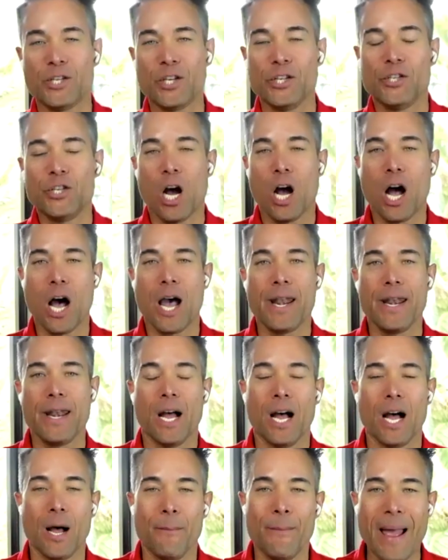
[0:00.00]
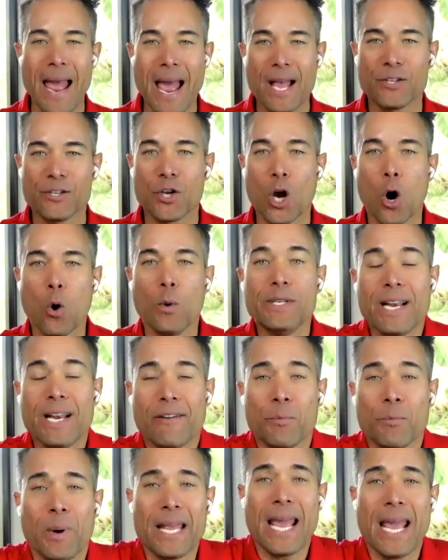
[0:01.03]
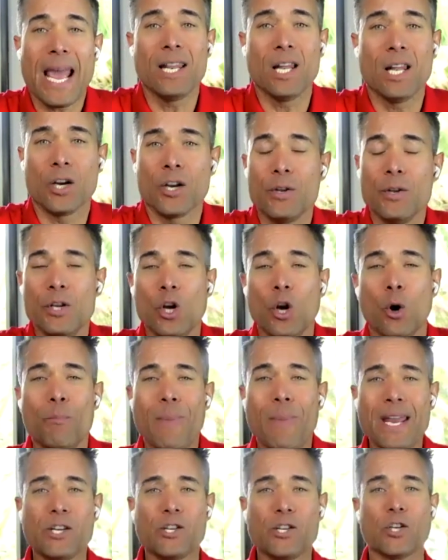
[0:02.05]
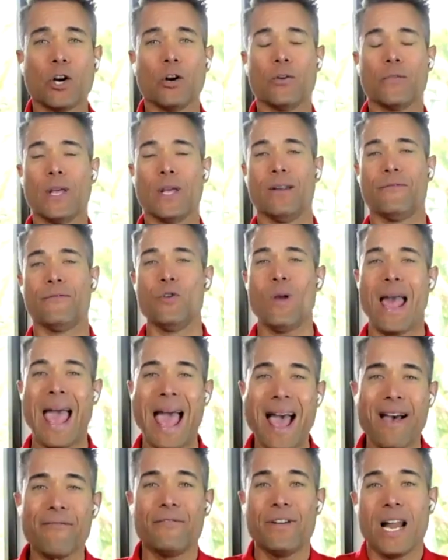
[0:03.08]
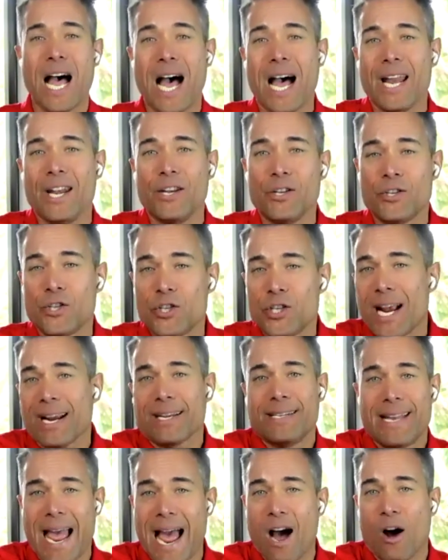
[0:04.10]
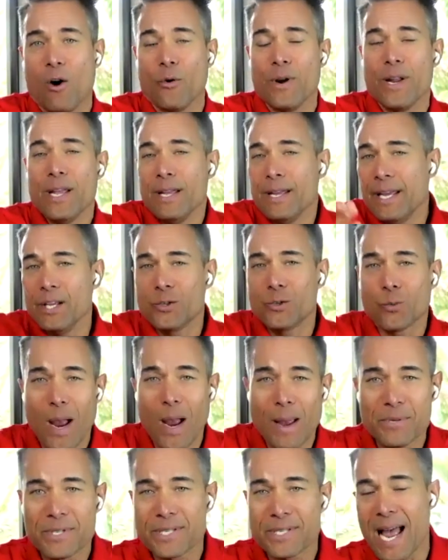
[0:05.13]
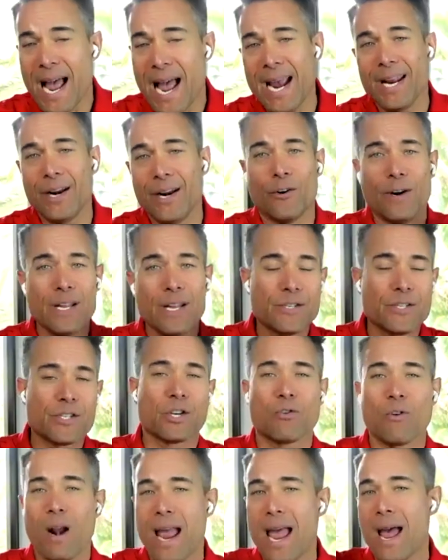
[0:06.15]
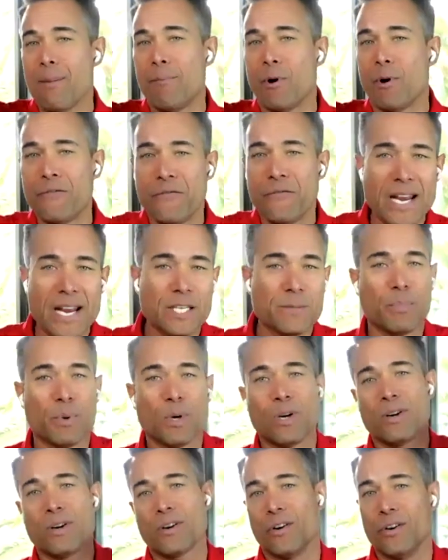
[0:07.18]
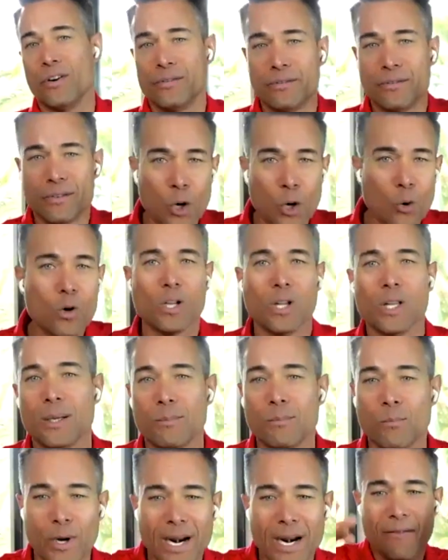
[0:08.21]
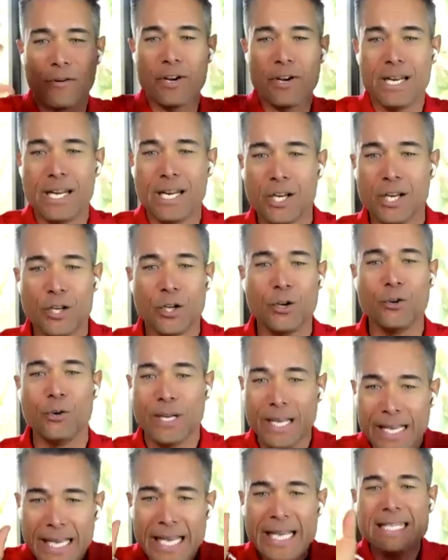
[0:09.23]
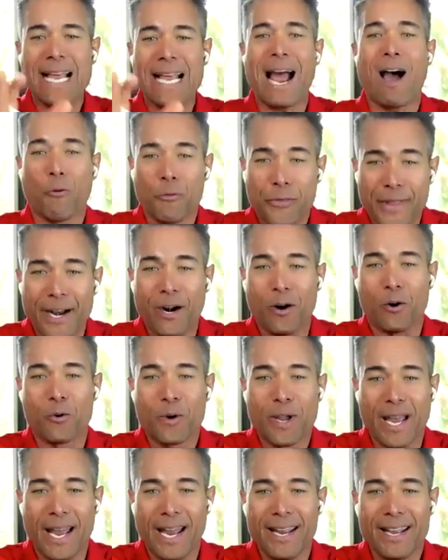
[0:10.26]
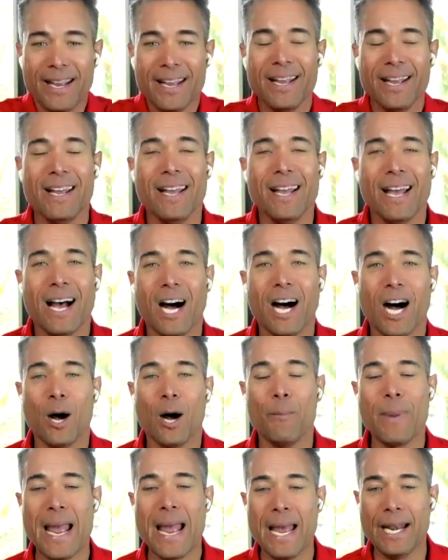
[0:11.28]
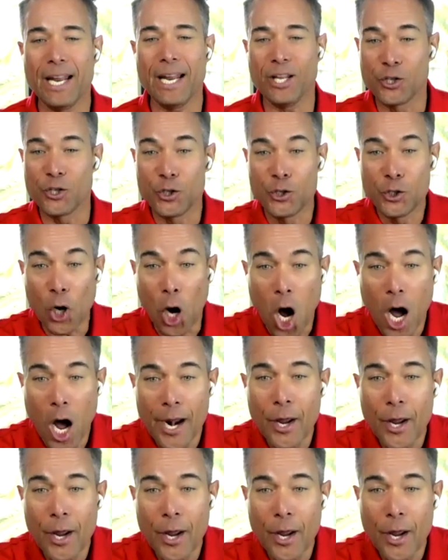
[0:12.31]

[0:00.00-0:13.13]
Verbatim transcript: you, John. As always, everybody, hey, look, you know, make sure that if you have not checked out his website or Instagram or Facebook or Google him, whatever you need to do, he's out there, okay? And it's John,